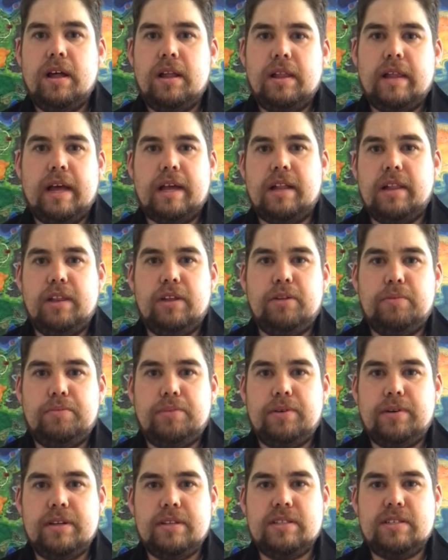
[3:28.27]

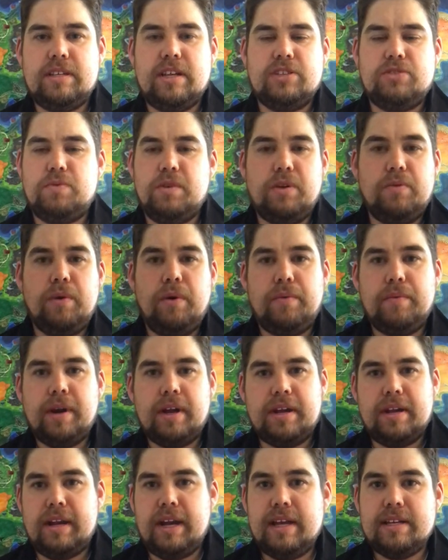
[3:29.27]
where you won't
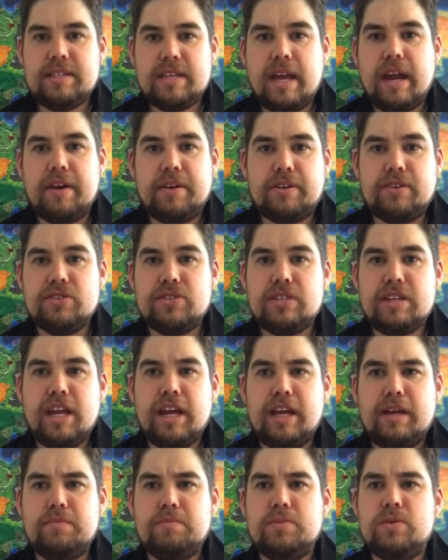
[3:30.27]
recognize characters'
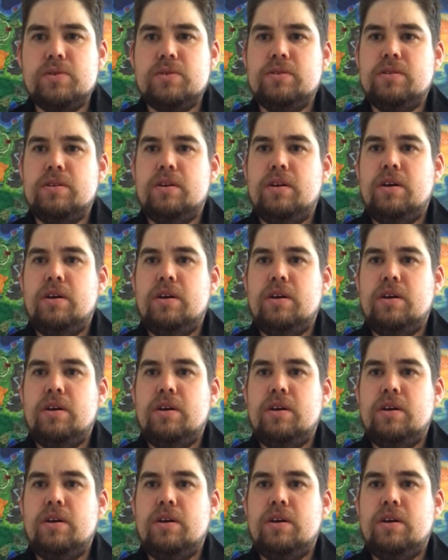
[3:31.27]
names.